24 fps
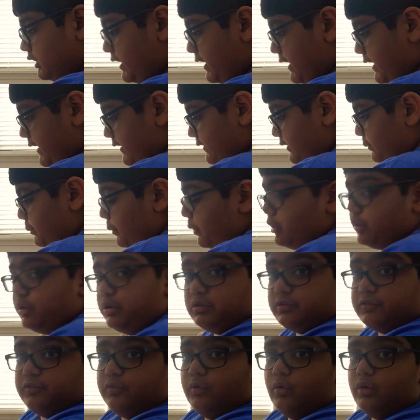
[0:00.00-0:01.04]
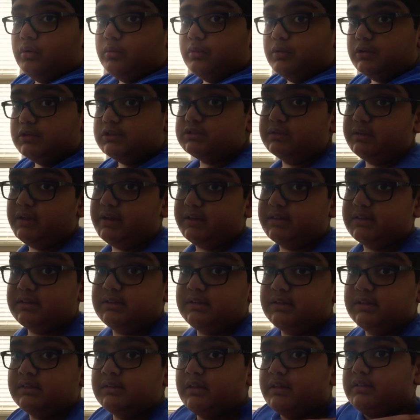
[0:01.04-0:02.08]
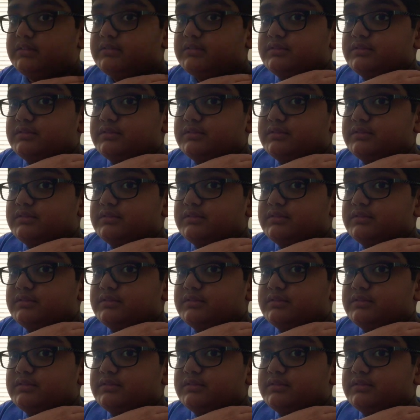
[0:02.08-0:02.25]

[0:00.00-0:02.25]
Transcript: and the boat goes forward. So that's an